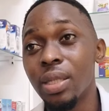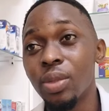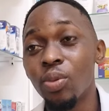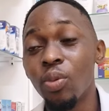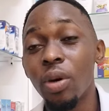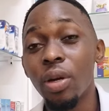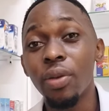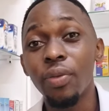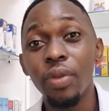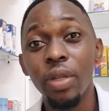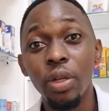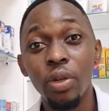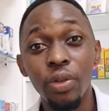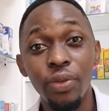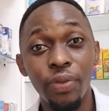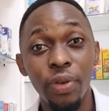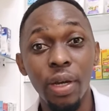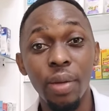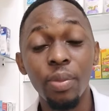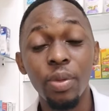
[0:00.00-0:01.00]
as one of the
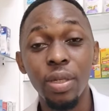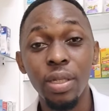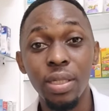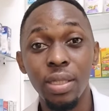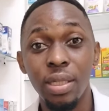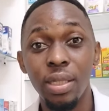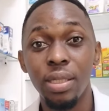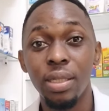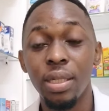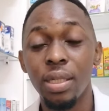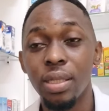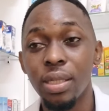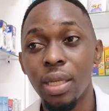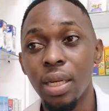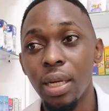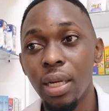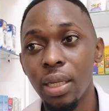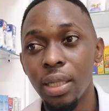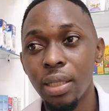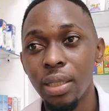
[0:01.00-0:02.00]
notifiable diseases,
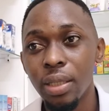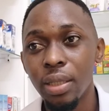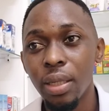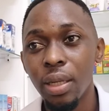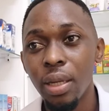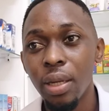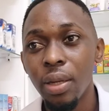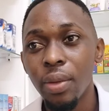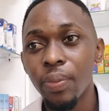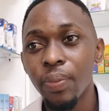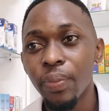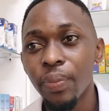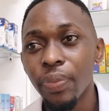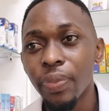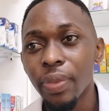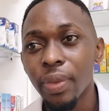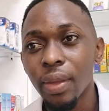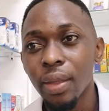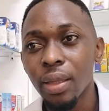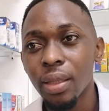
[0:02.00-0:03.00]

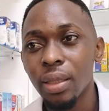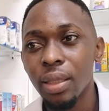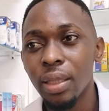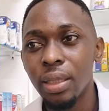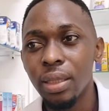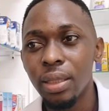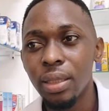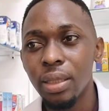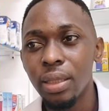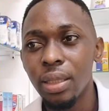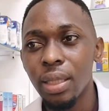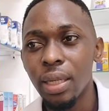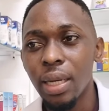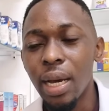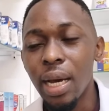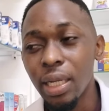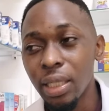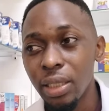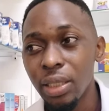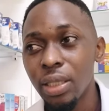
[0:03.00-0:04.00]
and
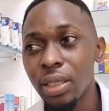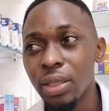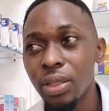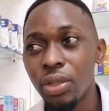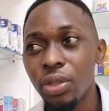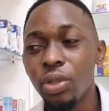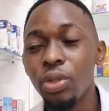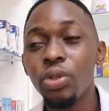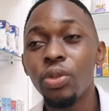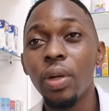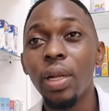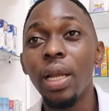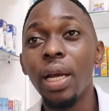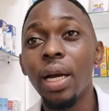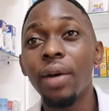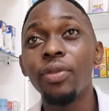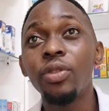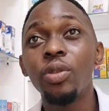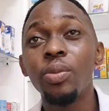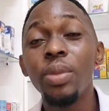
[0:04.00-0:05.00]
actions usually
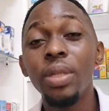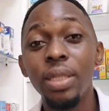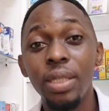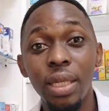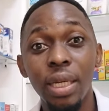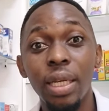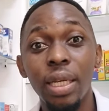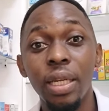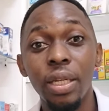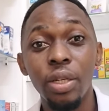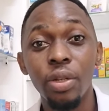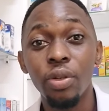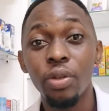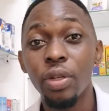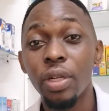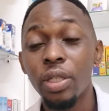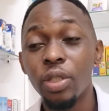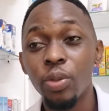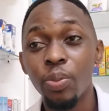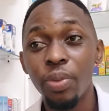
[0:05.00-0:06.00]
have to be taken in
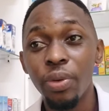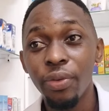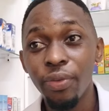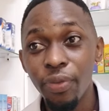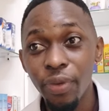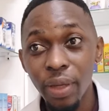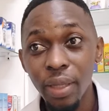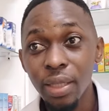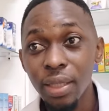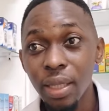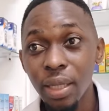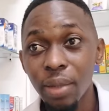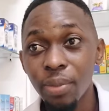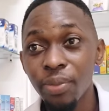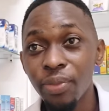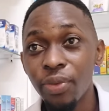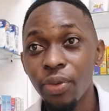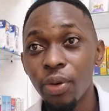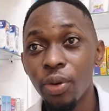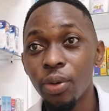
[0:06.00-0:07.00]
order to prevent
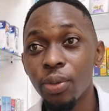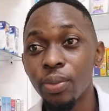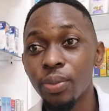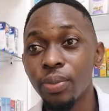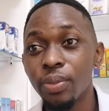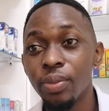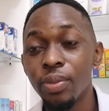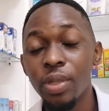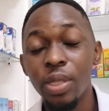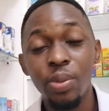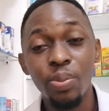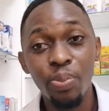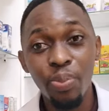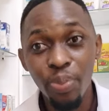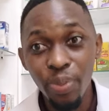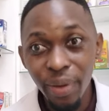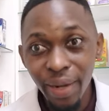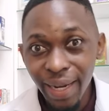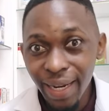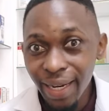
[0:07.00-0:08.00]
them from
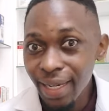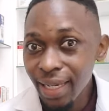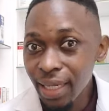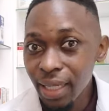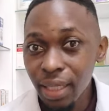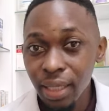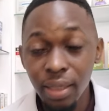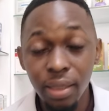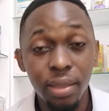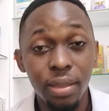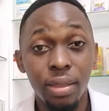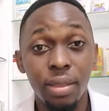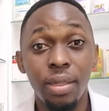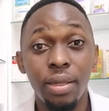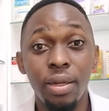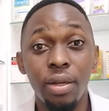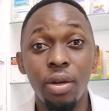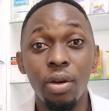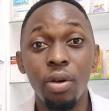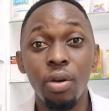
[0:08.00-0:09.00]
spreading
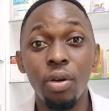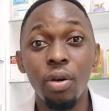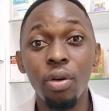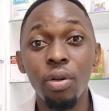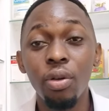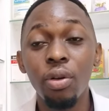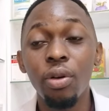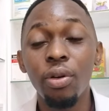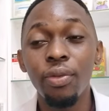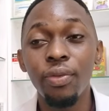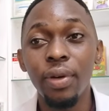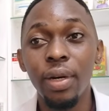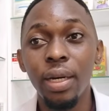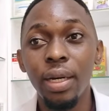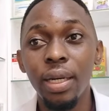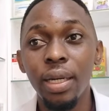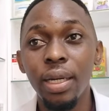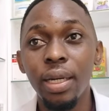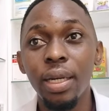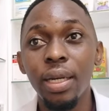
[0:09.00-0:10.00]
all over
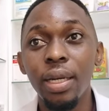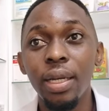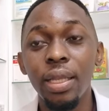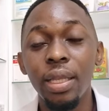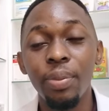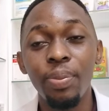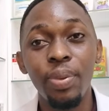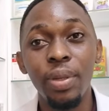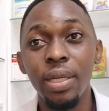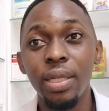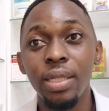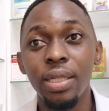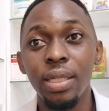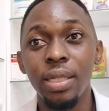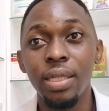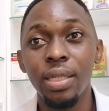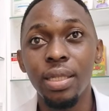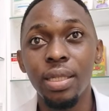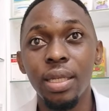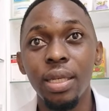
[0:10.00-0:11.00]
the
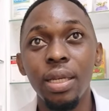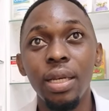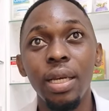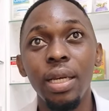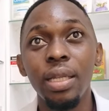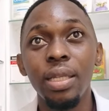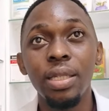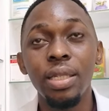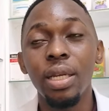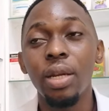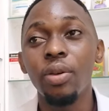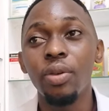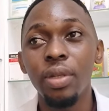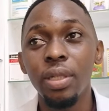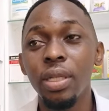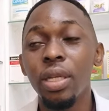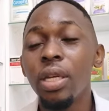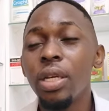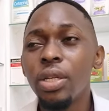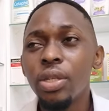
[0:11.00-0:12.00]
places in the
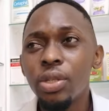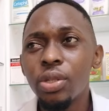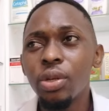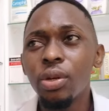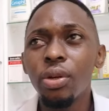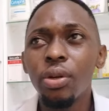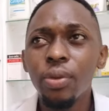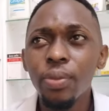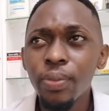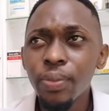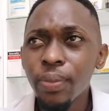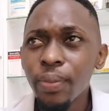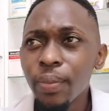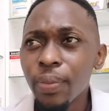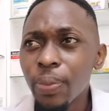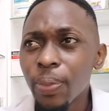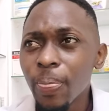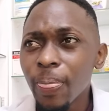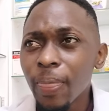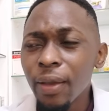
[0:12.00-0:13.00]
surrounding. So
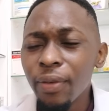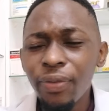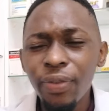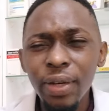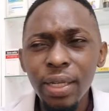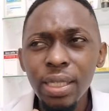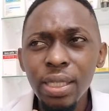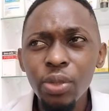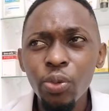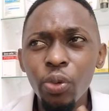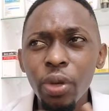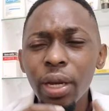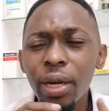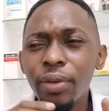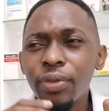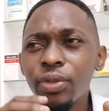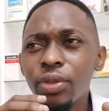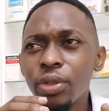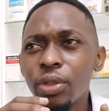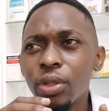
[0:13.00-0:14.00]
first we
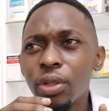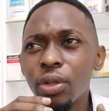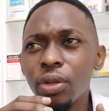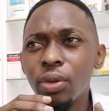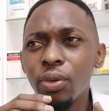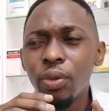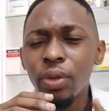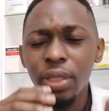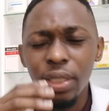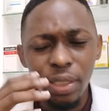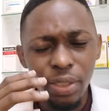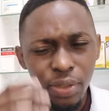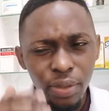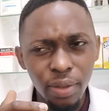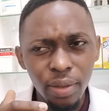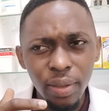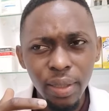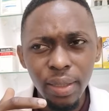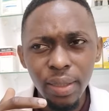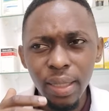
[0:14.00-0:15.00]
have to know what is
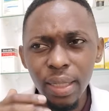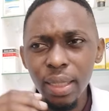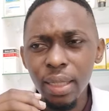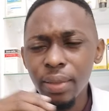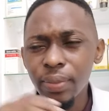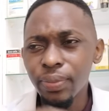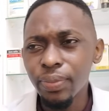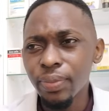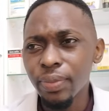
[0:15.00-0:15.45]
cholera,